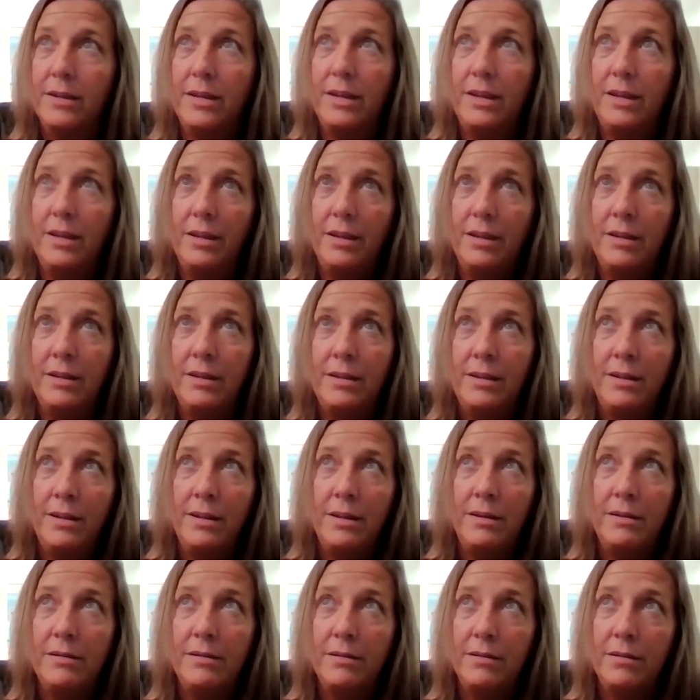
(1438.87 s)
in
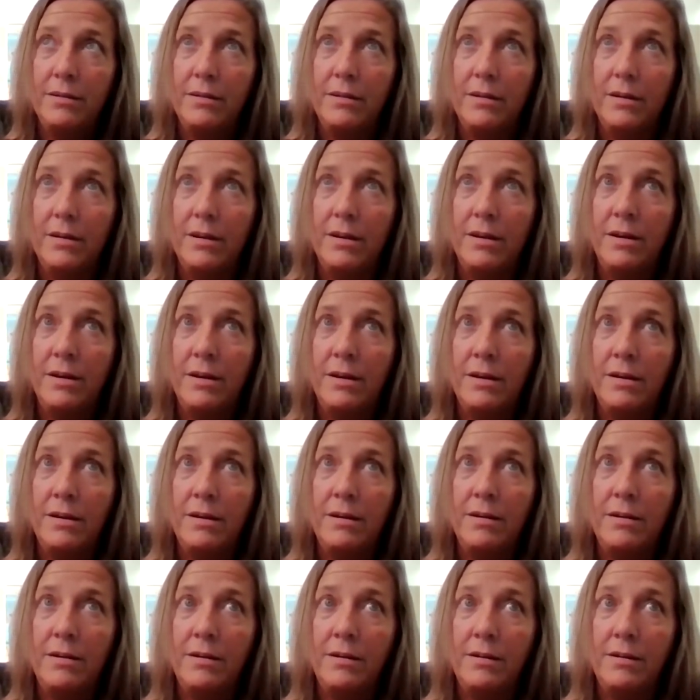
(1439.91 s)

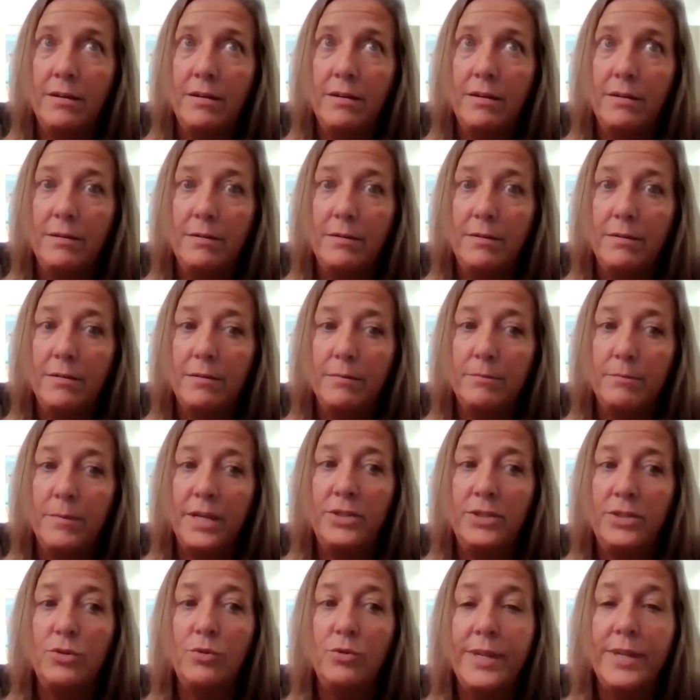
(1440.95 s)
uh, my
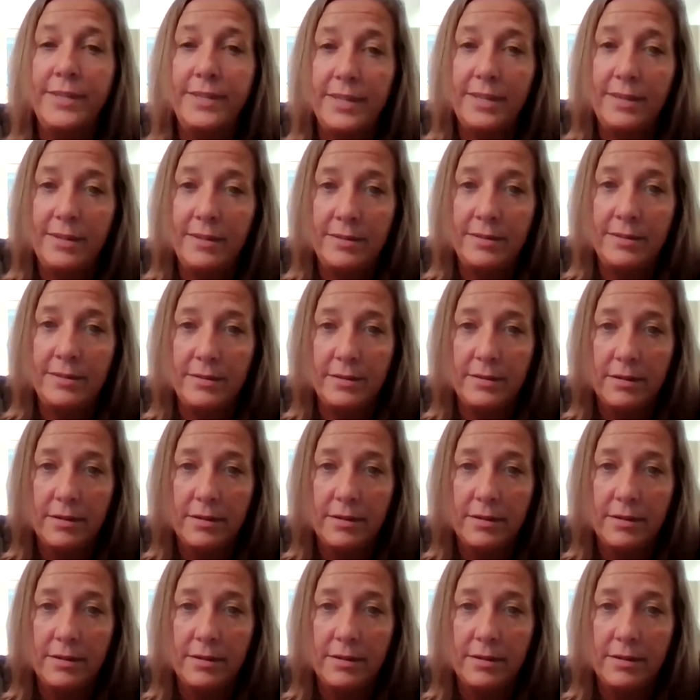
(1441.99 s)
20s